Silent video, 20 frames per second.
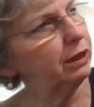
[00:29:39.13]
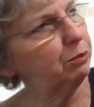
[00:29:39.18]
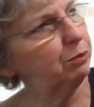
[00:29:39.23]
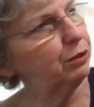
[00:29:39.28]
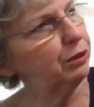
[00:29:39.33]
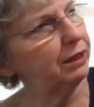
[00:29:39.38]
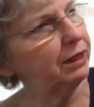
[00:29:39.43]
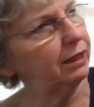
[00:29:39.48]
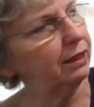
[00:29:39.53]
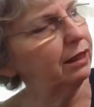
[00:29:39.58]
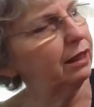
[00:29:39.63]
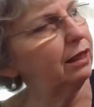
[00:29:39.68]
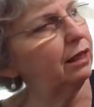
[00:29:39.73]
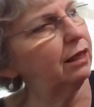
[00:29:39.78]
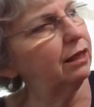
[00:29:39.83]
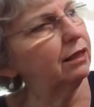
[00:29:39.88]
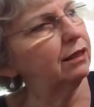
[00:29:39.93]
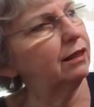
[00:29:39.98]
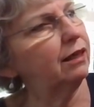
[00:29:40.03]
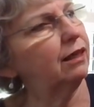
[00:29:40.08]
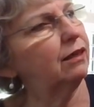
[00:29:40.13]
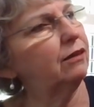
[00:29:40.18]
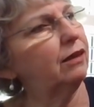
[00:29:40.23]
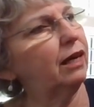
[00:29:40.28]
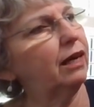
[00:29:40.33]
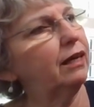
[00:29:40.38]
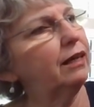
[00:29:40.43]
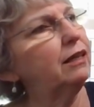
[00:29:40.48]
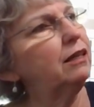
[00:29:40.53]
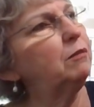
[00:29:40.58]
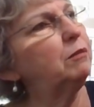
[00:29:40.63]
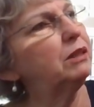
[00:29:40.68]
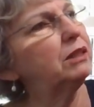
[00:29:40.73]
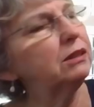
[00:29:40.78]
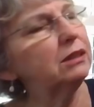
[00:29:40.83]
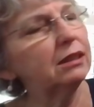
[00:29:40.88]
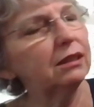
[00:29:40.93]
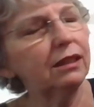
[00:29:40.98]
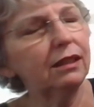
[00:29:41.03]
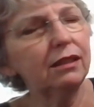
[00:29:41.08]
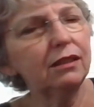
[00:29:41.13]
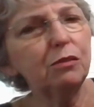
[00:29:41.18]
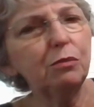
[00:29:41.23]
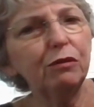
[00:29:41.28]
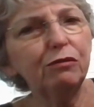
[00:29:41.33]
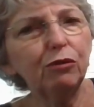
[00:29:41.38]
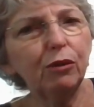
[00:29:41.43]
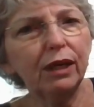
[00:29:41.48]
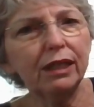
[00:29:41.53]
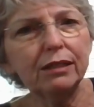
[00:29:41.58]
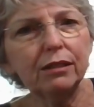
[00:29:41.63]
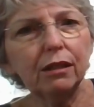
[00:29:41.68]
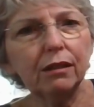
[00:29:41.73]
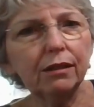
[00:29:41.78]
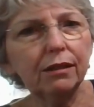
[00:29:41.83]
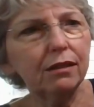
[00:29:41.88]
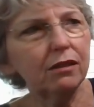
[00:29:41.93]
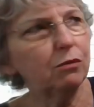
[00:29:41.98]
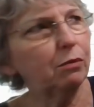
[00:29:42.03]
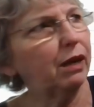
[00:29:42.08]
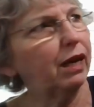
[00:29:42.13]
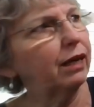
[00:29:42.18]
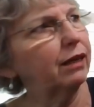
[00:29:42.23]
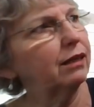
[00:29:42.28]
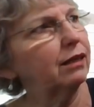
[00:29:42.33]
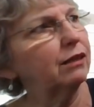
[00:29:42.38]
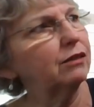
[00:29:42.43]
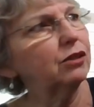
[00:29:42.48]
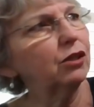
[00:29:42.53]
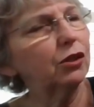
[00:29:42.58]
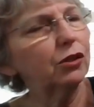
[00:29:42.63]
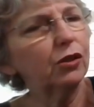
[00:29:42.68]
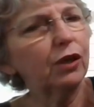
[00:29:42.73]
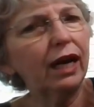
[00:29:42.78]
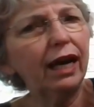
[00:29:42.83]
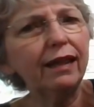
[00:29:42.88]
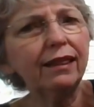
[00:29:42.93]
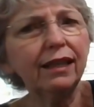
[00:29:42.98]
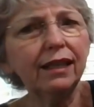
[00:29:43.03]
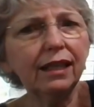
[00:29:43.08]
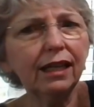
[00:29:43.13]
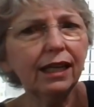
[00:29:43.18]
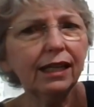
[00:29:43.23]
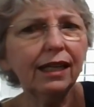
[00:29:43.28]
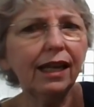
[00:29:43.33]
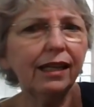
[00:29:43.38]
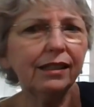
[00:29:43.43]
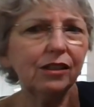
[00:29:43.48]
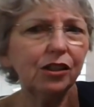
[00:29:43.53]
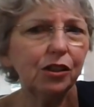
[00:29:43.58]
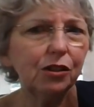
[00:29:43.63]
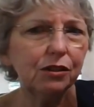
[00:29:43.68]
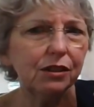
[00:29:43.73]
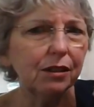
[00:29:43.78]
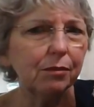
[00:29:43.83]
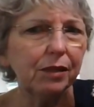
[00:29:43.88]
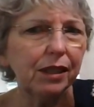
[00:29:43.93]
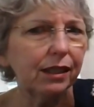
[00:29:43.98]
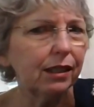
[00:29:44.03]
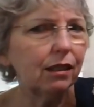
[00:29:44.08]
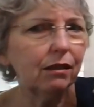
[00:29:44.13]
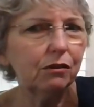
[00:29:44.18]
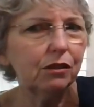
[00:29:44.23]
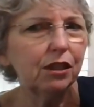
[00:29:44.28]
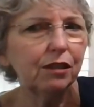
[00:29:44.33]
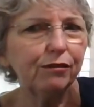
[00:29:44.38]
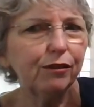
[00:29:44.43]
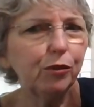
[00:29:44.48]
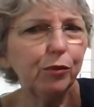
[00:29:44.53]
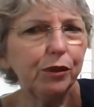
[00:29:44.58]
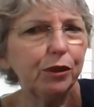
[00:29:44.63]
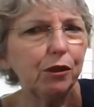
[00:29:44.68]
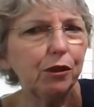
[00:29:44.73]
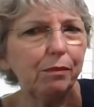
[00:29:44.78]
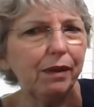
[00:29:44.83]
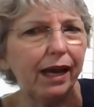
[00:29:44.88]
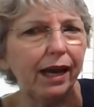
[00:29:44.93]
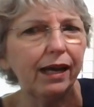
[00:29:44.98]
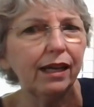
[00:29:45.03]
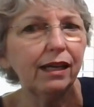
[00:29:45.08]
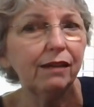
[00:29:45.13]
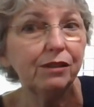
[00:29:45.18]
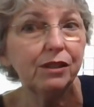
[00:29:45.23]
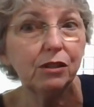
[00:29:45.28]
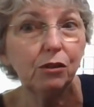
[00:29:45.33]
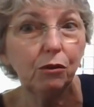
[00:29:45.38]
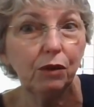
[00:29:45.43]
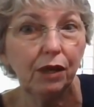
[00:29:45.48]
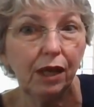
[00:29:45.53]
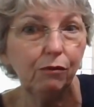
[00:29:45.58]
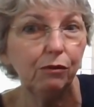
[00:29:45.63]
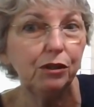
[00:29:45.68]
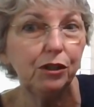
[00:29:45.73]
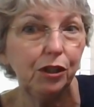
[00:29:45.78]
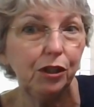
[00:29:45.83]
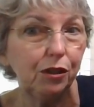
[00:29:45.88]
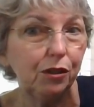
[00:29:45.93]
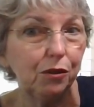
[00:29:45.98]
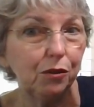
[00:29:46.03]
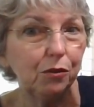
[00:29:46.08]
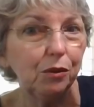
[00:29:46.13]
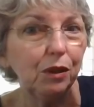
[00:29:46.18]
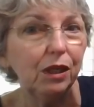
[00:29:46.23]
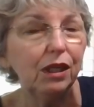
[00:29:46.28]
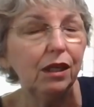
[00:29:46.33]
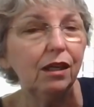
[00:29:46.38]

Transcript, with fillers: pretty. Now, I emailed Denise before I started this bag, and I told her, I think I'd like to do something a little different with your bag, if it's okay with you,